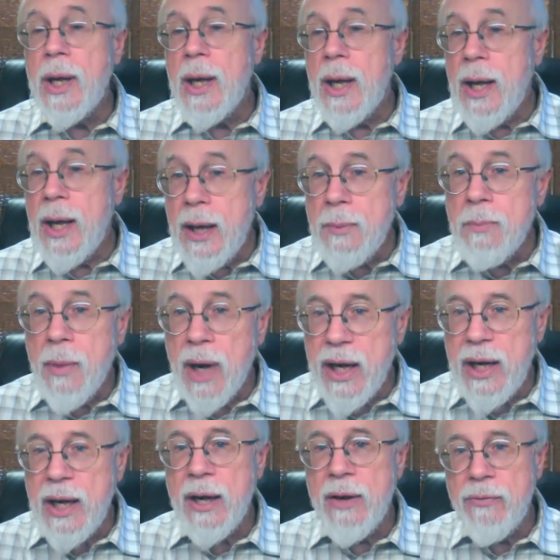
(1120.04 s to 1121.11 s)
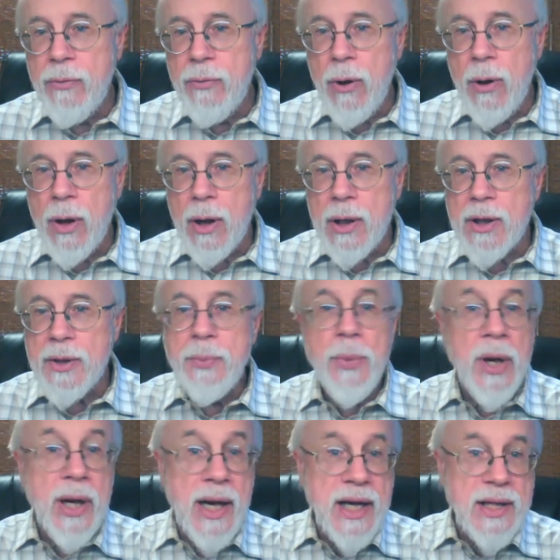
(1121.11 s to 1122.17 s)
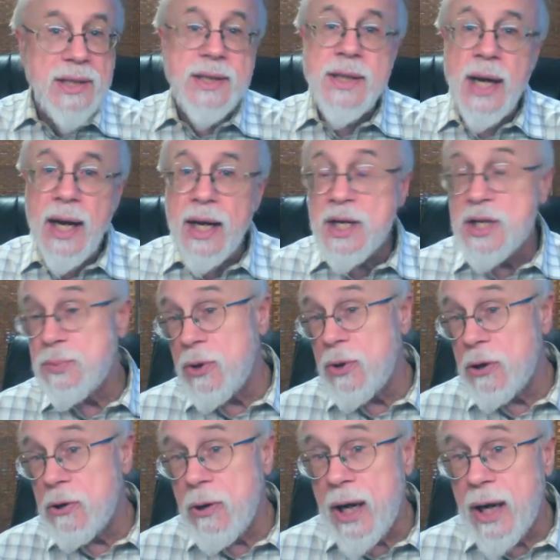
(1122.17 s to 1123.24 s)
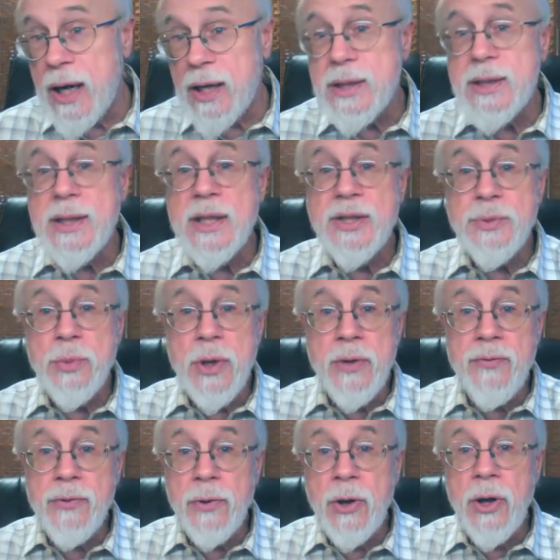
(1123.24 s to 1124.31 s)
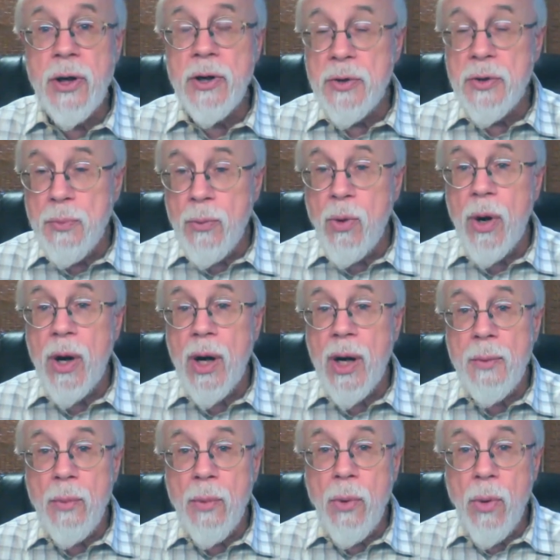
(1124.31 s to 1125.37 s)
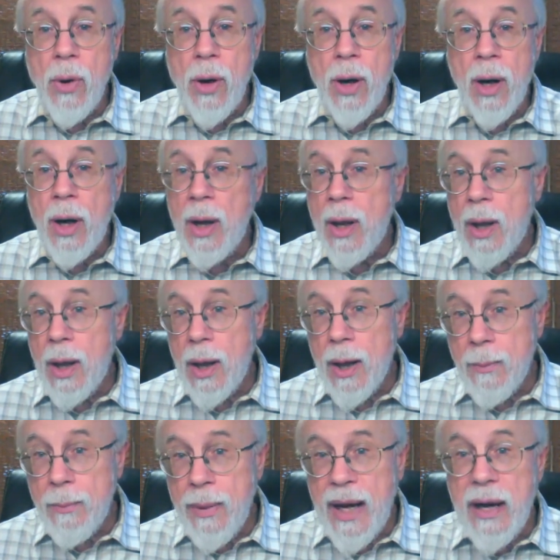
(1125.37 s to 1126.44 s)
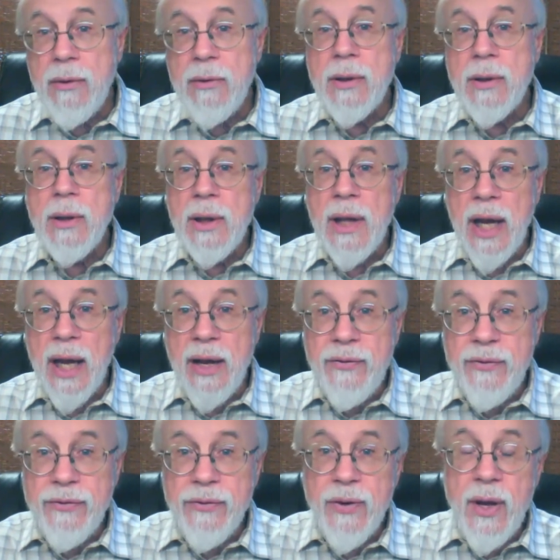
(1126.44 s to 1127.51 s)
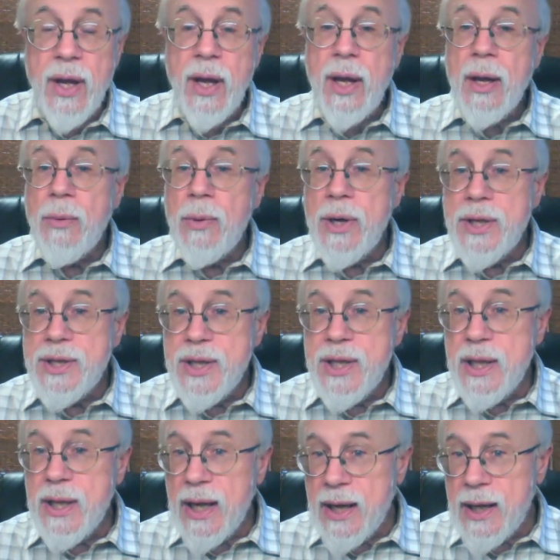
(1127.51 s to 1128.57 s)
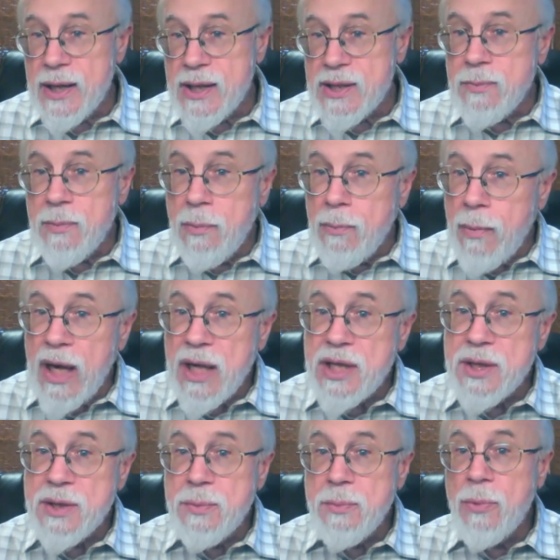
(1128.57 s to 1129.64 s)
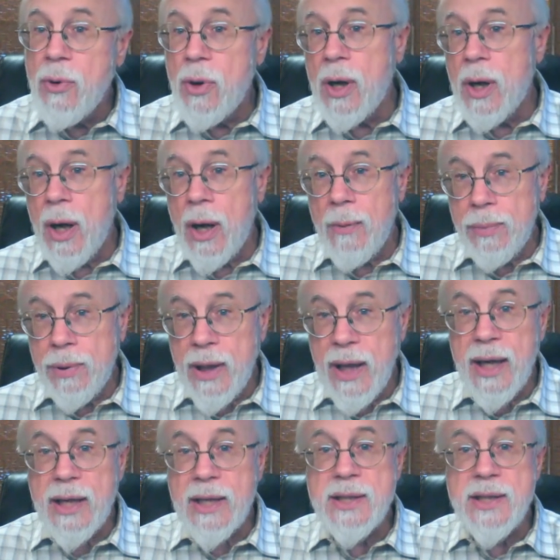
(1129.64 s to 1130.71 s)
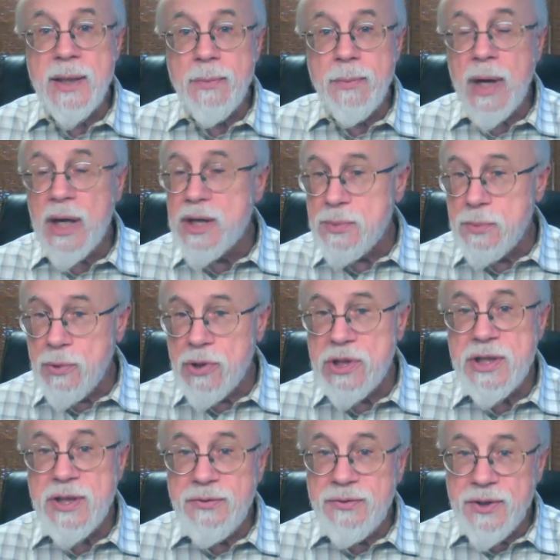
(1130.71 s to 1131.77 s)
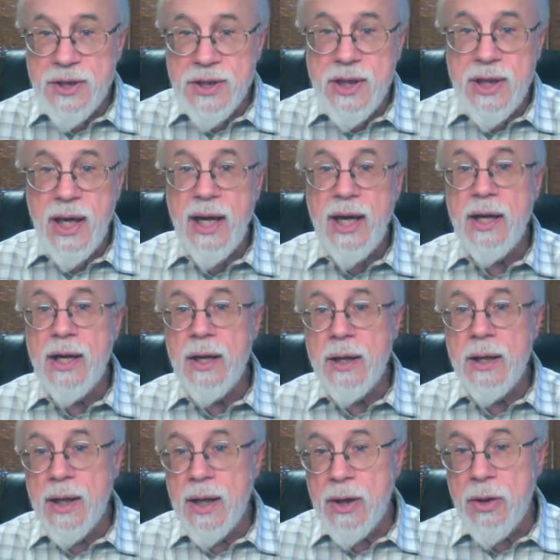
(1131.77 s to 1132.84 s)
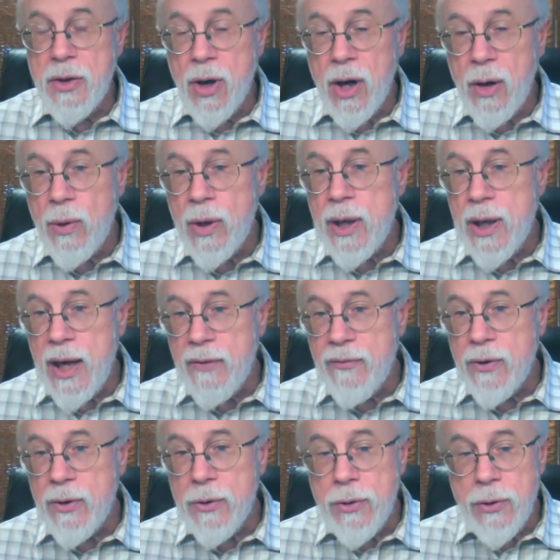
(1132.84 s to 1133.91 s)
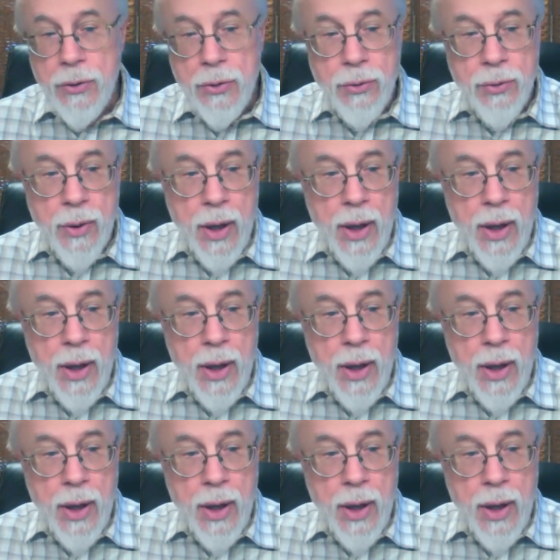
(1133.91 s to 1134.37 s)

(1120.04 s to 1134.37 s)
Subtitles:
it might have worked. But as science progressed, as we've learned more and more about life, we see that it's much more complex and much more sophisticated than Darwin ever knew.